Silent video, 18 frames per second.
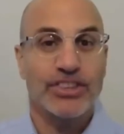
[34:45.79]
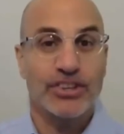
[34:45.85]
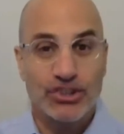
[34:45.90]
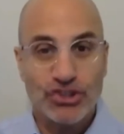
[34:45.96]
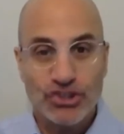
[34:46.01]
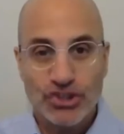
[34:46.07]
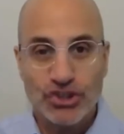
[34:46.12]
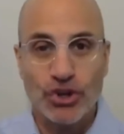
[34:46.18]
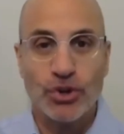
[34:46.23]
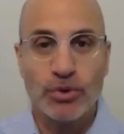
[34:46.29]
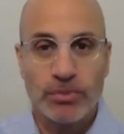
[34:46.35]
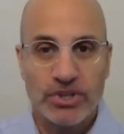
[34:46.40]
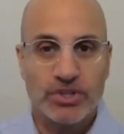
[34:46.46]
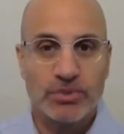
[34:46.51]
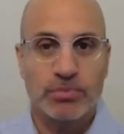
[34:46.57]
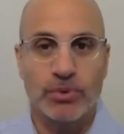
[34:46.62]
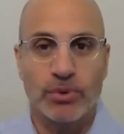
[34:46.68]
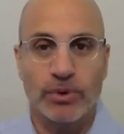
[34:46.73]
There's so
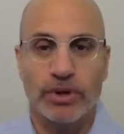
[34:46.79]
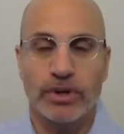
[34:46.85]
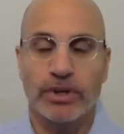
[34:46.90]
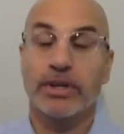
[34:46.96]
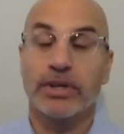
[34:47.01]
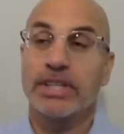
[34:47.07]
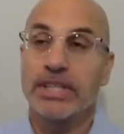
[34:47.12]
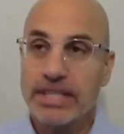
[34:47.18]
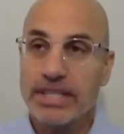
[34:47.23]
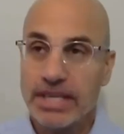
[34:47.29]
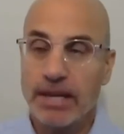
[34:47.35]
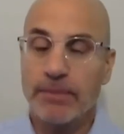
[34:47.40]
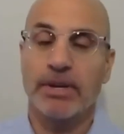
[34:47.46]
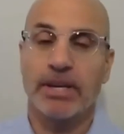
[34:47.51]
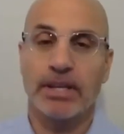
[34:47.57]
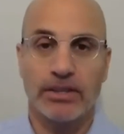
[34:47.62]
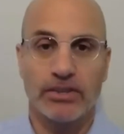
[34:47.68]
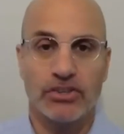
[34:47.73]
much more,
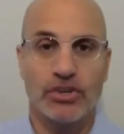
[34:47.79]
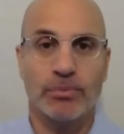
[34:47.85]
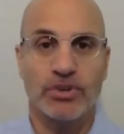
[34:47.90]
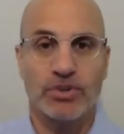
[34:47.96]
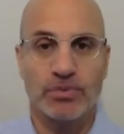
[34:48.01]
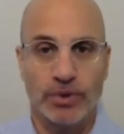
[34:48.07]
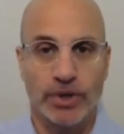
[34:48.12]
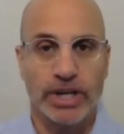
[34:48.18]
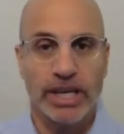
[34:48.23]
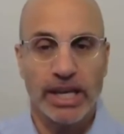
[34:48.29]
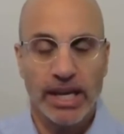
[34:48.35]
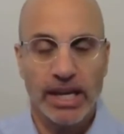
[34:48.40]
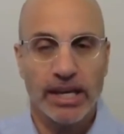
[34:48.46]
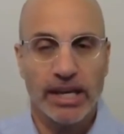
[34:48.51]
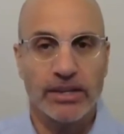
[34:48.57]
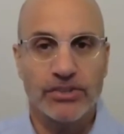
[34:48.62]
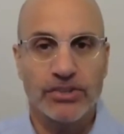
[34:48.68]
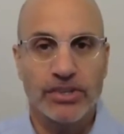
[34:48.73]
seemingly so much more
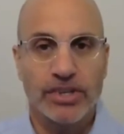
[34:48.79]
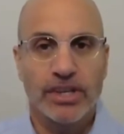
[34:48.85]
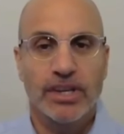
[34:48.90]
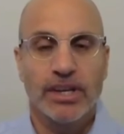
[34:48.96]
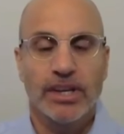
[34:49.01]
engaged.